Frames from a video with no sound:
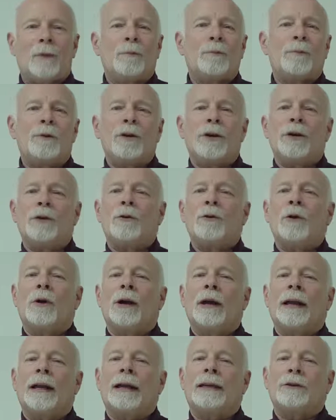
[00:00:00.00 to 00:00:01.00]
you
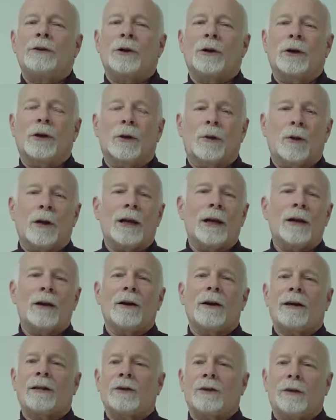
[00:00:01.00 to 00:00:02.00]
in your
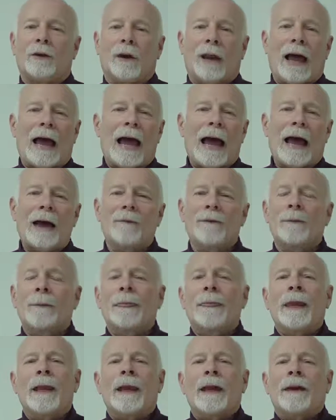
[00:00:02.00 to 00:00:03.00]
career, in your life.
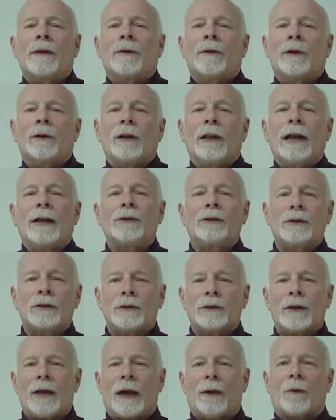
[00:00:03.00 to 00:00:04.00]
There are
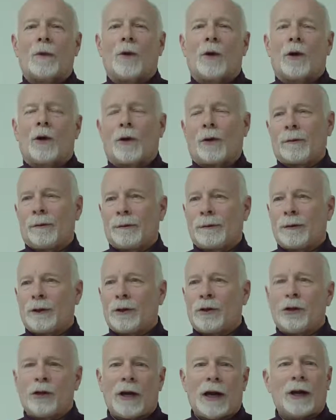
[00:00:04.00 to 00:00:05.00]
lessons that were
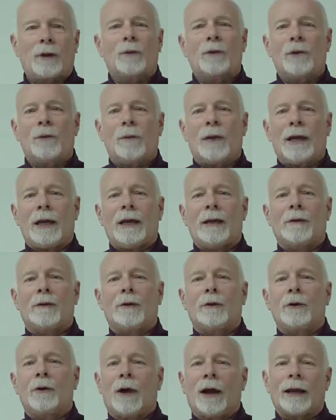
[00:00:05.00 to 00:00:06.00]
shared with me
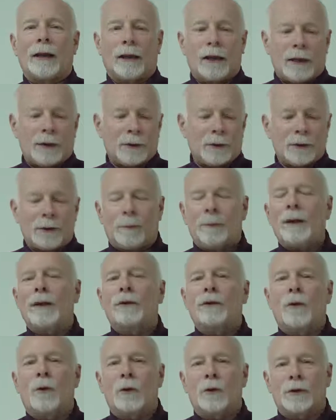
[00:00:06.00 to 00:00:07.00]
through great leaders and
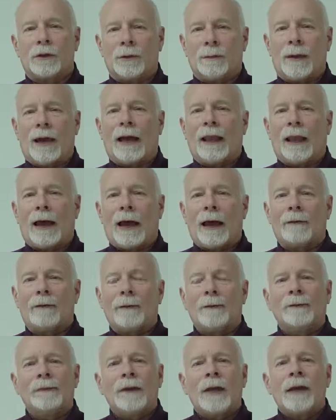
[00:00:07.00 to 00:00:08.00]
mentors in my life.
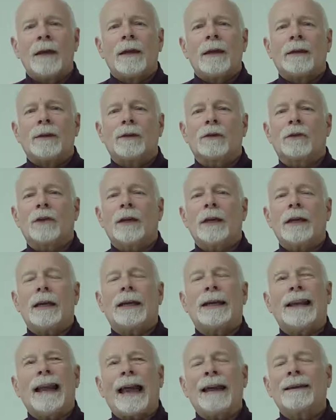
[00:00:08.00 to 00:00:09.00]
You see,
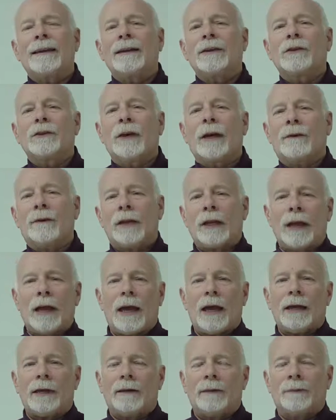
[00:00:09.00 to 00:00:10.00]
in
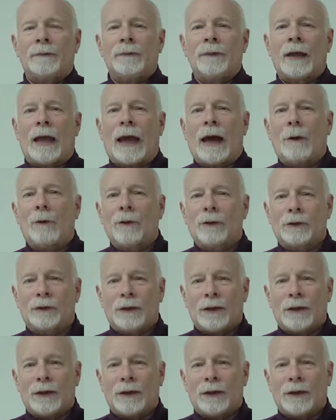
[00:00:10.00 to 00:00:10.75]
1978, I was